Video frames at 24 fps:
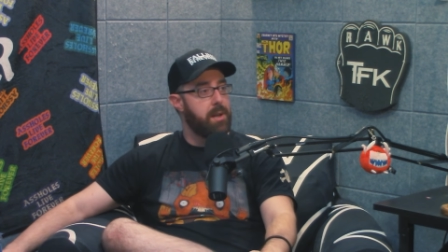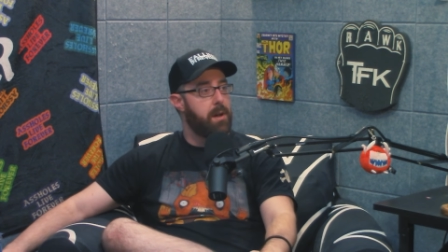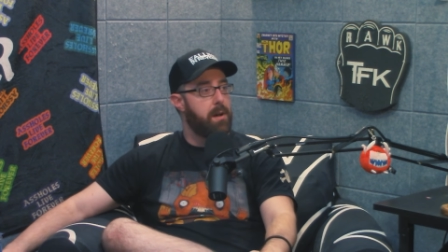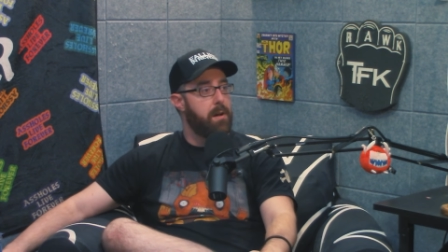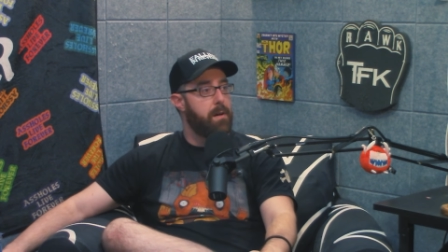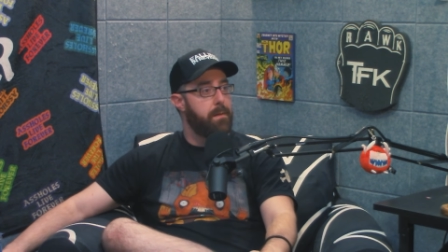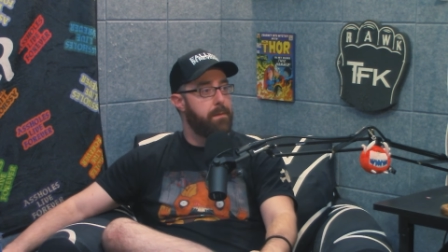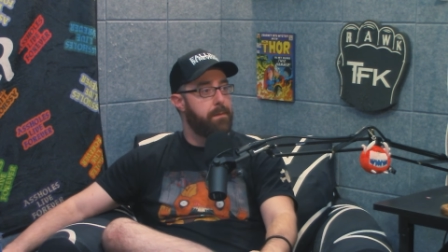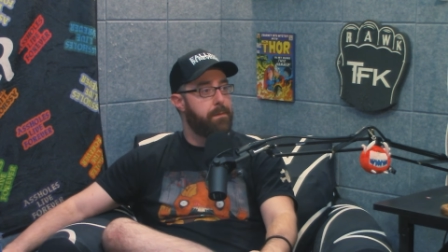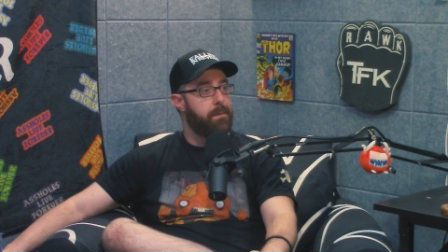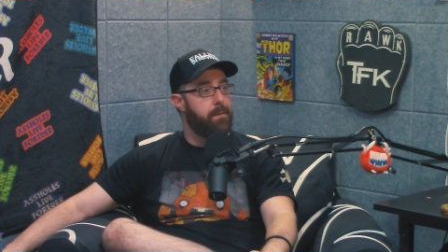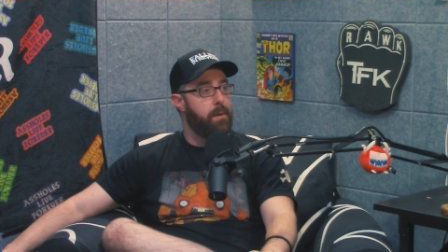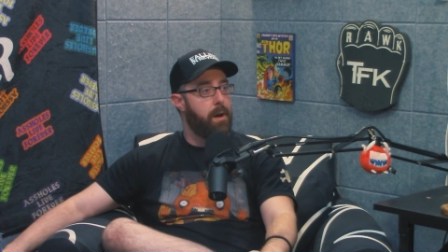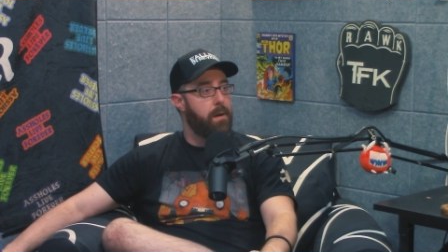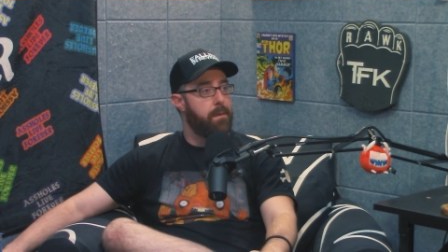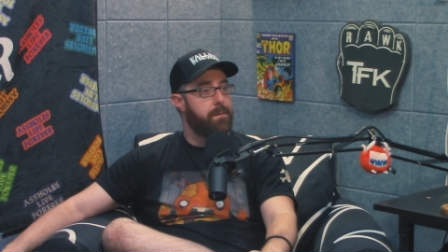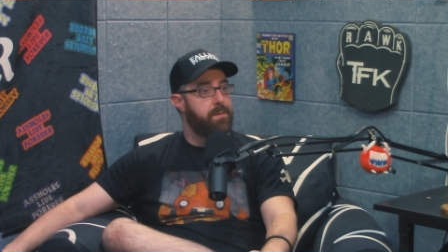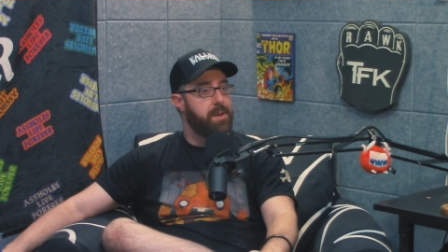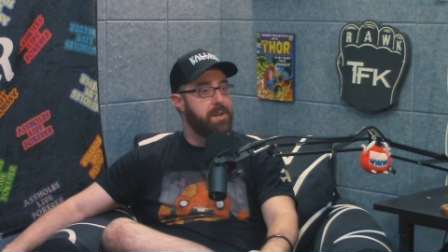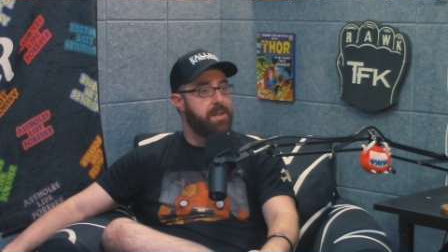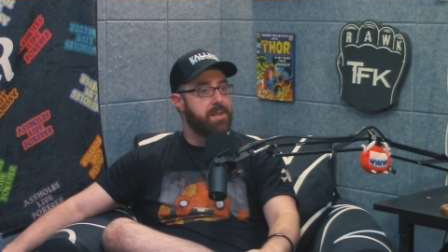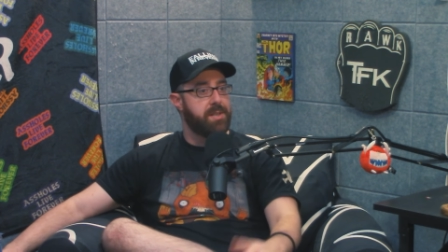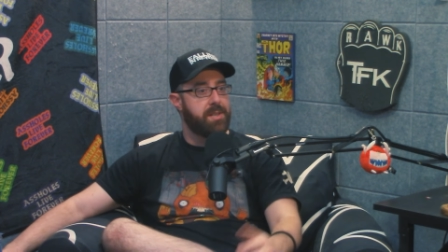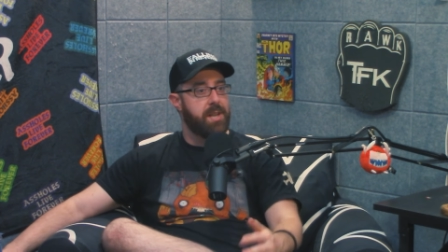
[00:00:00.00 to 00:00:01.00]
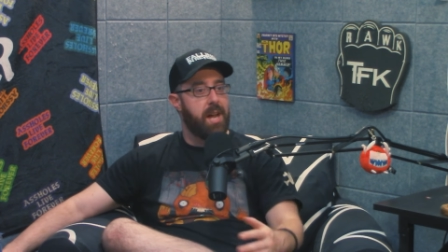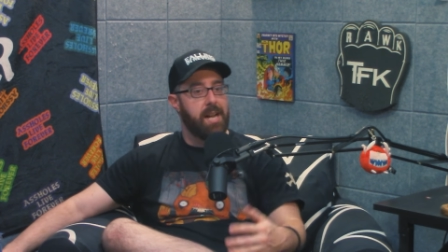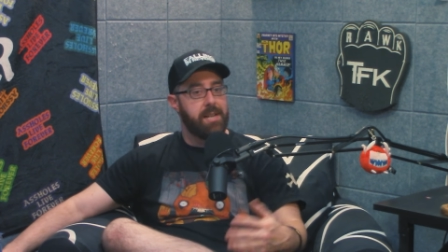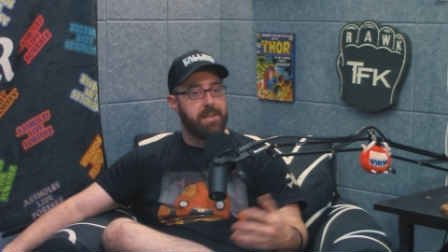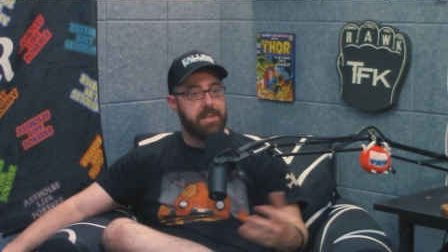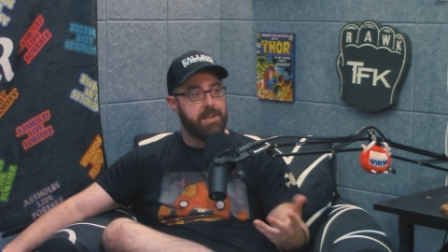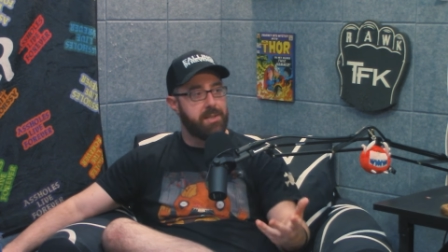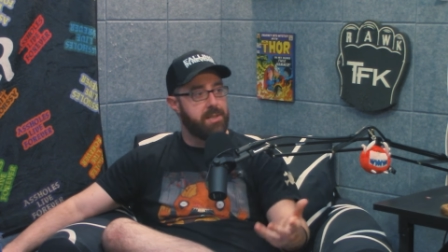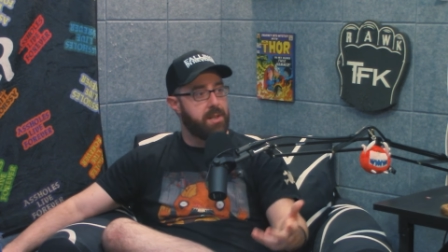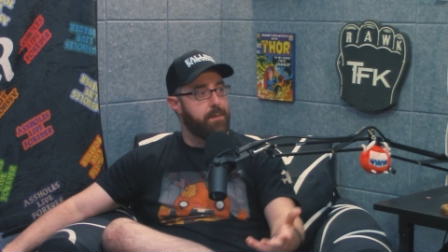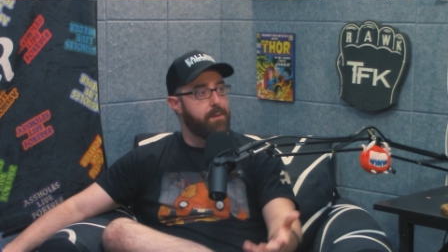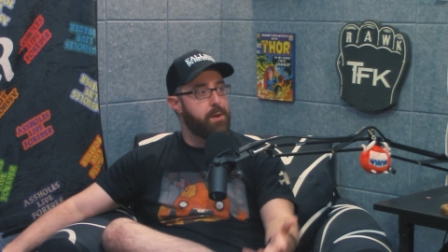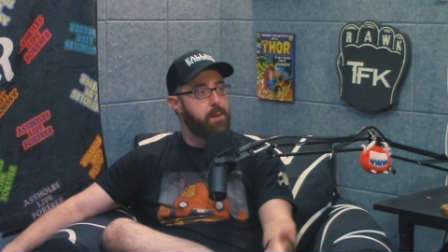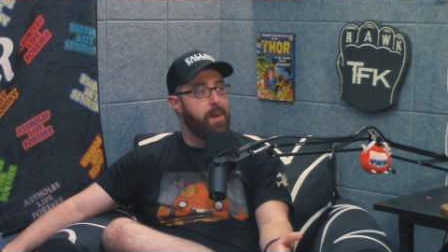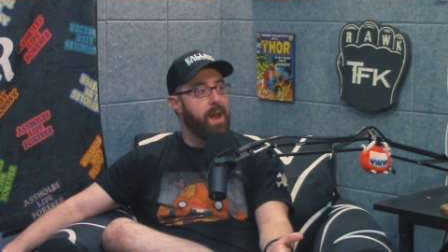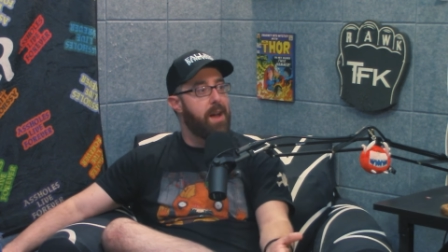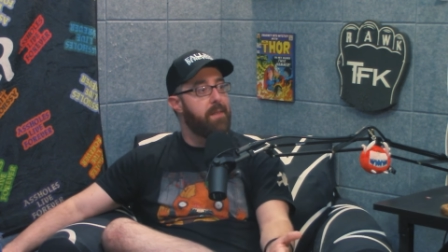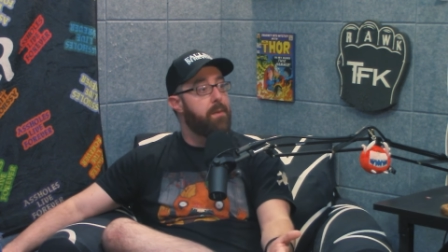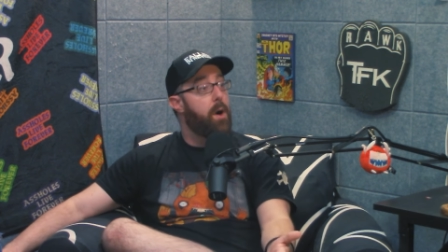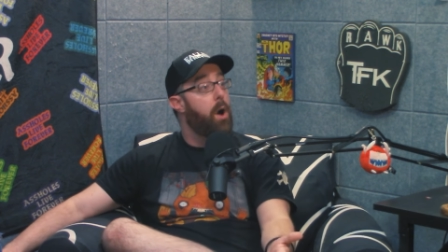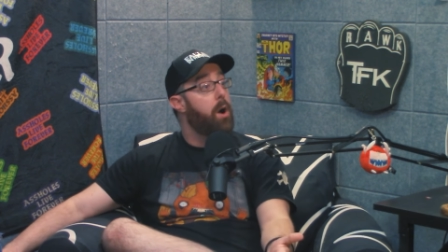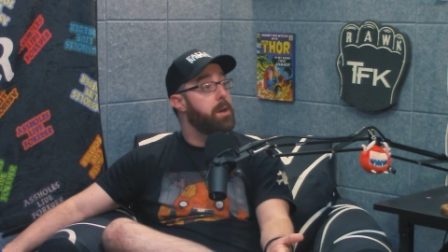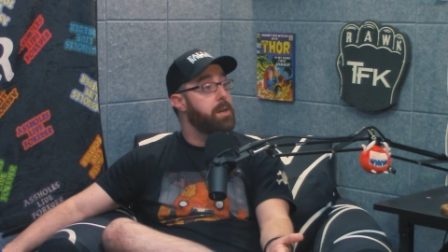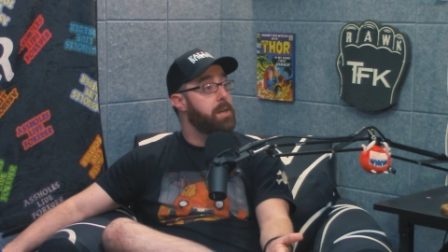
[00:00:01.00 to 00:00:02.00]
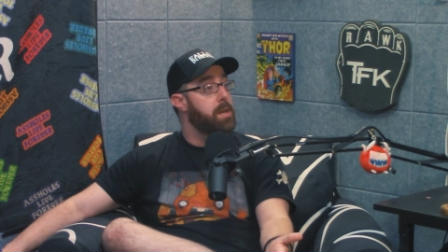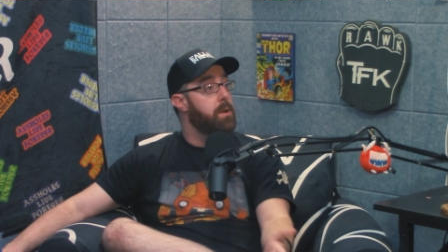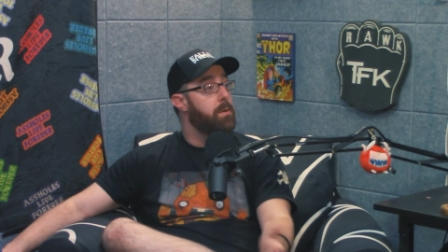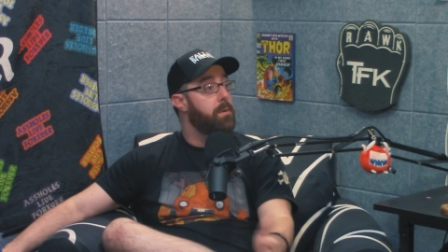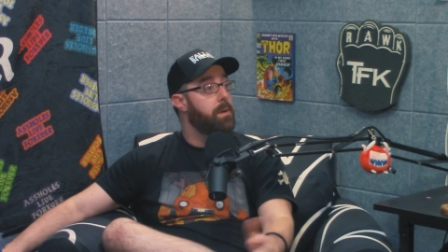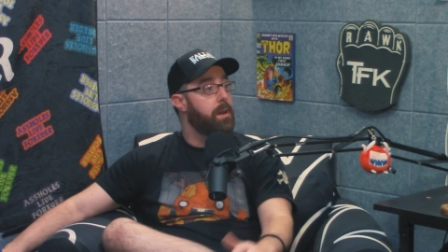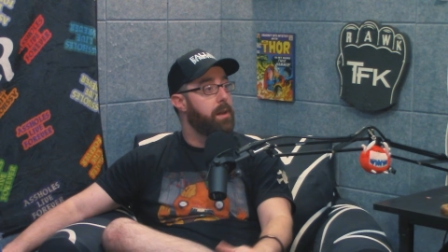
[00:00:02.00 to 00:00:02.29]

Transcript: well, of of the designs and stuff you have on you.